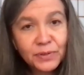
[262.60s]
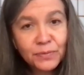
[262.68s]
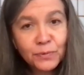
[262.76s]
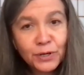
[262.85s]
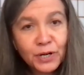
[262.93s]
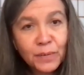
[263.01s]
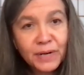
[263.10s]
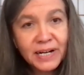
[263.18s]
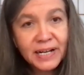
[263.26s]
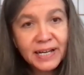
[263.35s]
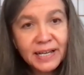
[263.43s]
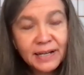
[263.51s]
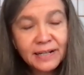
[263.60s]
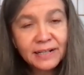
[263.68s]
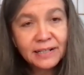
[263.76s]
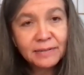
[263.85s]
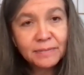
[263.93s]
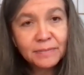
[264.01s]
work by
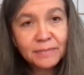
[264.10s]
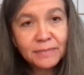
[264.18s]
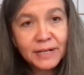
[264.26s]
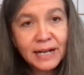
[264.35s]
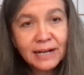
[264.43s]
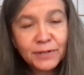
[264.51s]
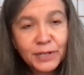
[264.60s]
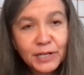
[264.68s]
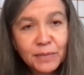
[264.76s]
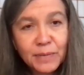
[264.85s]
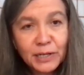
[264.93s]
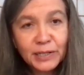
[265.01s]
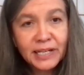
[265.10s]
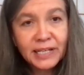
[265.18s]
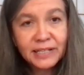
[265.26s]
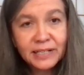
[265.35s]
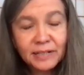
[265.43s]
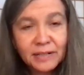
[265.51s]

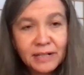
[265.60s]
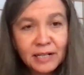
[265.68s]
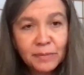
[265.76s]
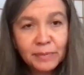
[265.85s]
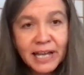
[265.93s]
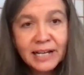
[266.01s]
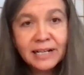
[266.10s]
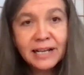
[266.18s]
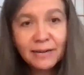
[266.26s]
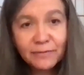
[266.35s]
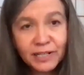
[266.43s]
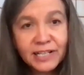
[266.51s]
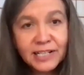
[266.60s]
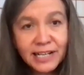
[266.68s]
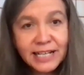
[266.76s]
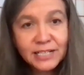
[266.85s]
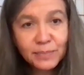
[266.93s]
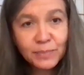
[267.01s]
African-American, Black, African
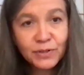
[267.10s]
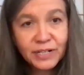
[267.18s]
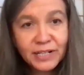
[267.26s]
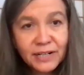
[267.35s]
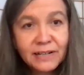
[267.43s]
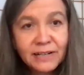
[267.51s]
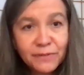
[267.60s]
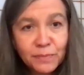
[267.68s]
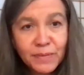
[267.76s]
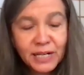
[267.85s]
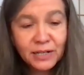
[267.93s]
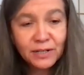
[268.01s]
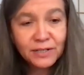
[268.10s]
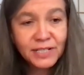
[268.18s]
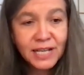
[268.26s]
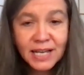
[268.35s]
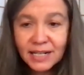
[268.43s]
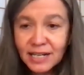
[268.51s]
diasporic filmmakers.
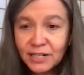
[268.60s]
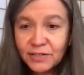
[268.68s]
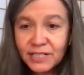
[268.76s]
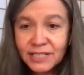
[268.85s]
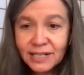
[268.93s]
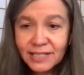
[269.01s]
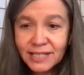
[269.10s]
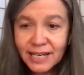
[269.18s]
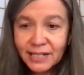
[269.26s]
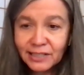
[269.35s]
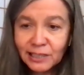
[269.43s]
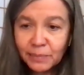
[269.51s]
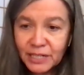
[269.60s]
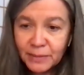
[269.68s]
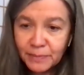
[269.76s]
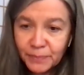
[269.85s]
Can you discuss that a little bit?